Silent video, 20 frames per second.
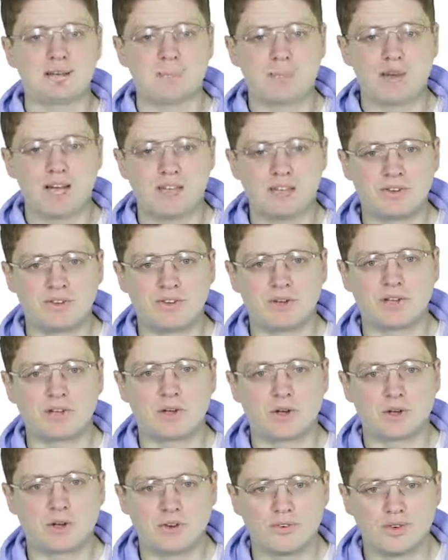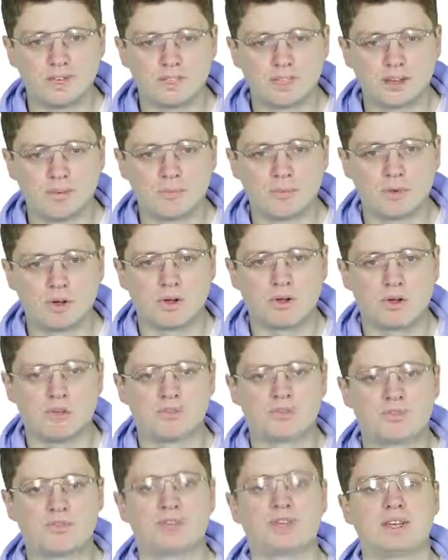the binary logarithm
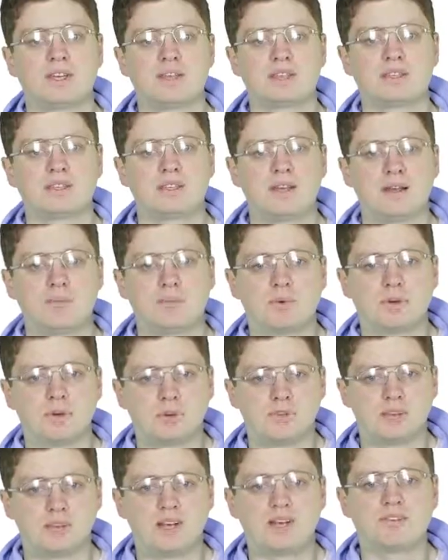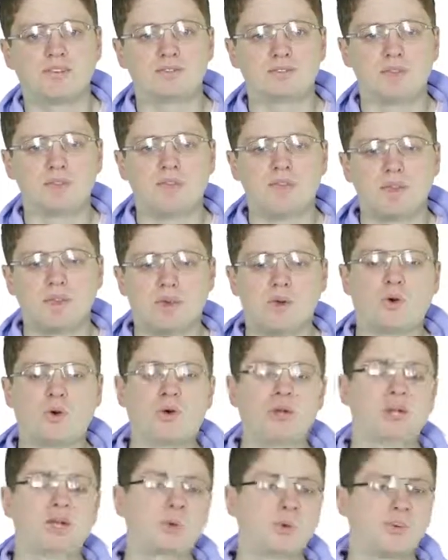of its number of leaves,
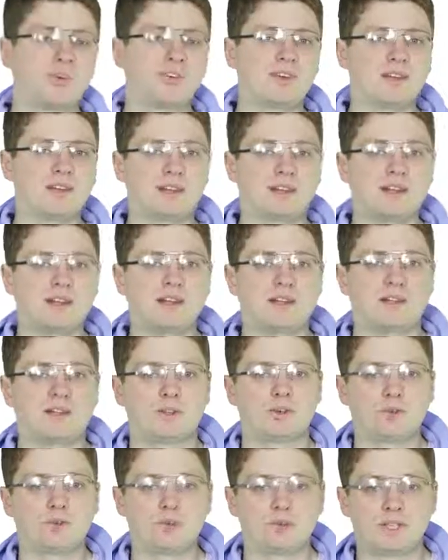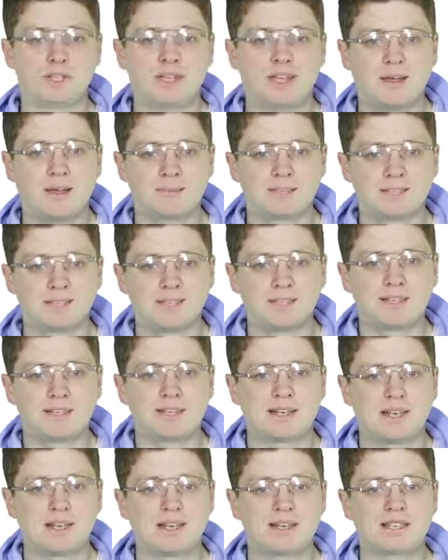or equivalently 2 to the depth is
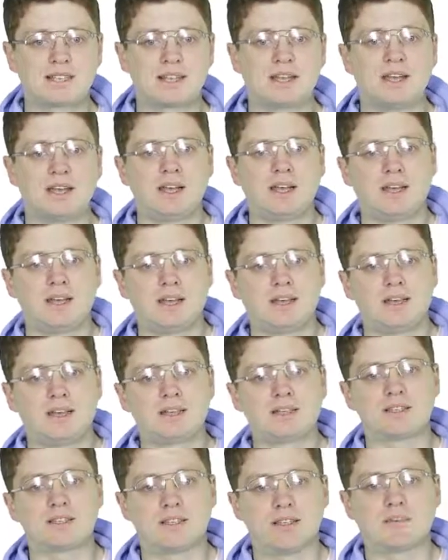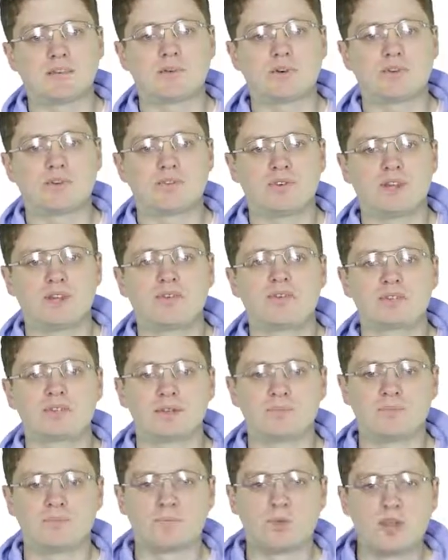at least its number of
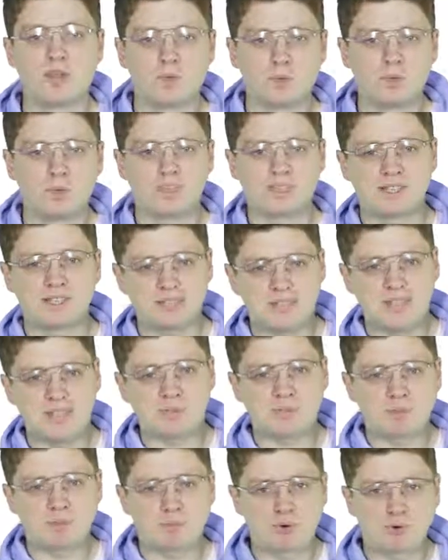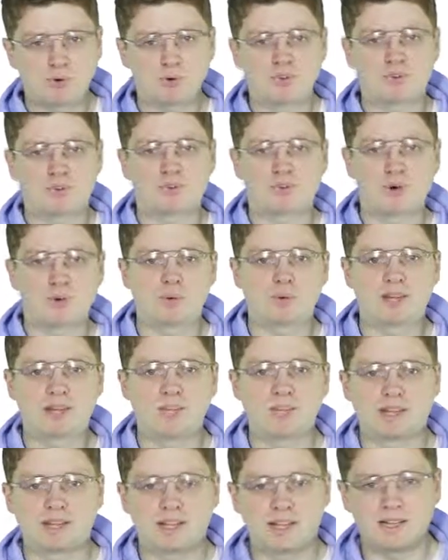leaves. Well, this can be proved
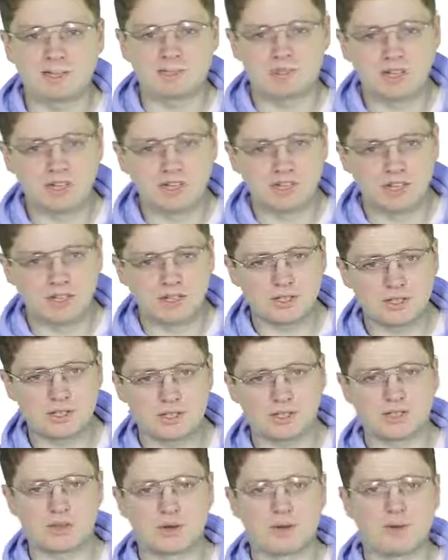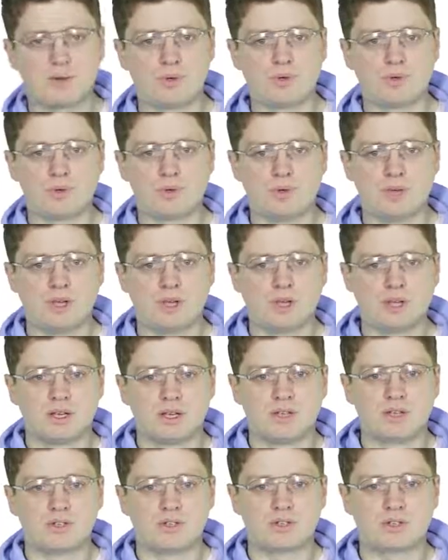formally, but let me just show you
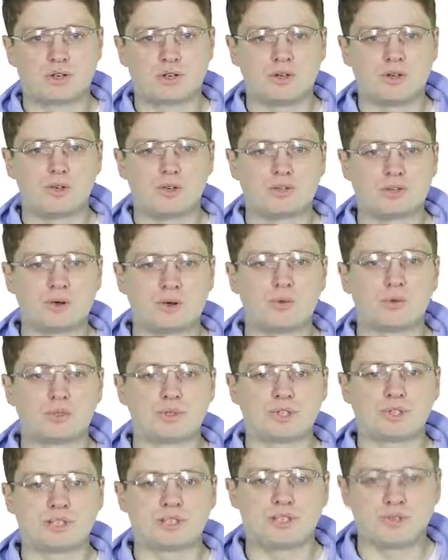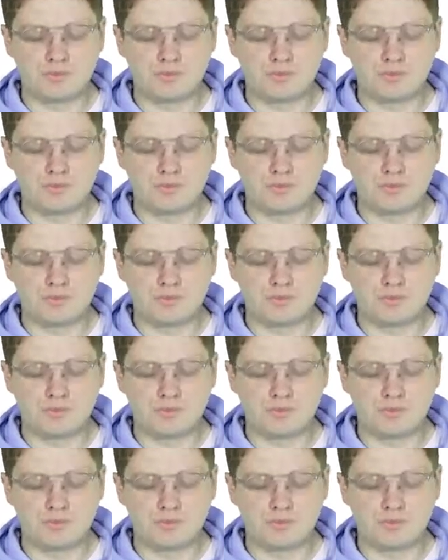this